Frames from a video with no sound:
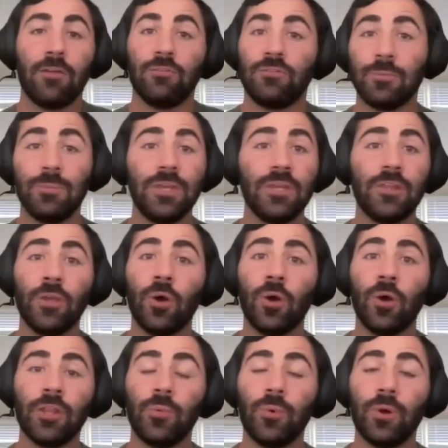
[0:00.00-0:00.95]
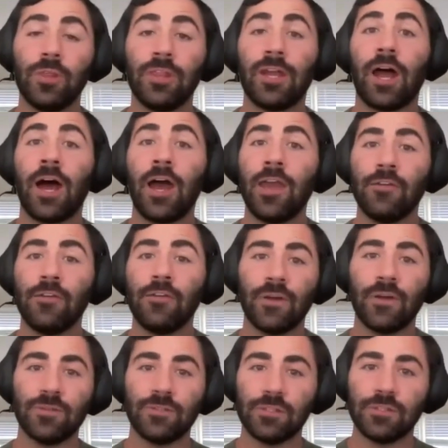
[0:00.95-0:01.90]
To me, the only one that I have
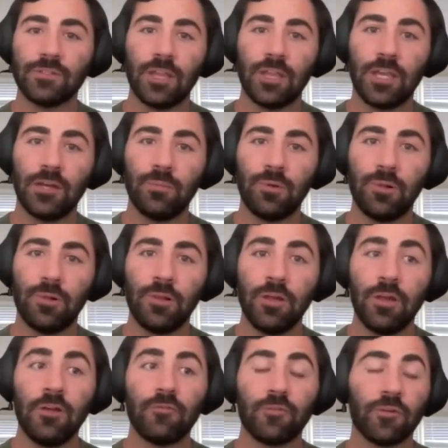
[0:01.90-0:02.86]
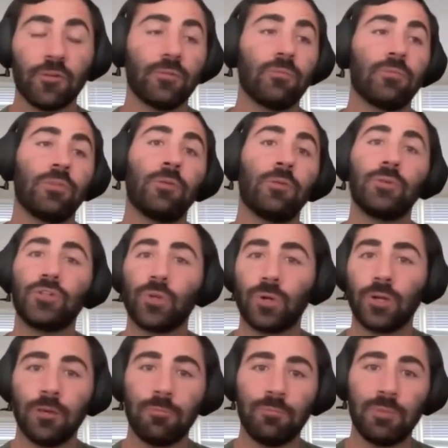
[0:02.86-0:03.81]
found sustainable for the
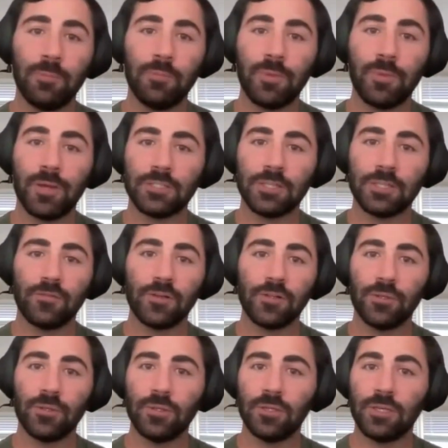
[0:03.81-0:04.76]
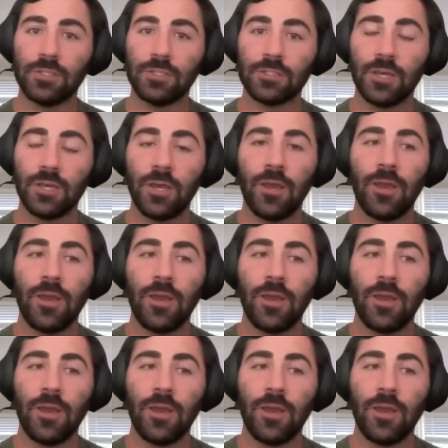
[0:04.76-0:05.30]
majority of people, myself included, is